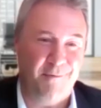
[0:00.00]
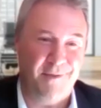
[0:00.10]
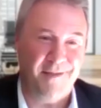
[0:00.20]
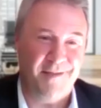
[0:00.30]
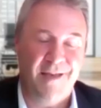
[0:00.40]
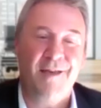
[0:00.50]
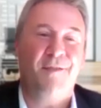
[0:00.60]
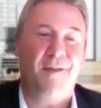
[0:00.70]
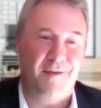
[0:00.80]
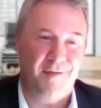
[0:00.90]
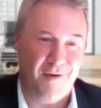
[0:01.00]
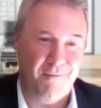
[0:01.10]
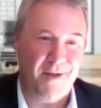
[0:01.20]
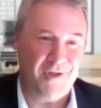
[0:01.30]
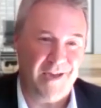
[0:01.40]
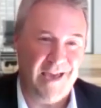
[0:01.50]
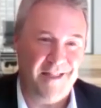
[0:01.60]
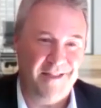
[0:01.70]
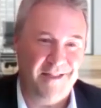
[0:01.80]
with us. Thank you so much again.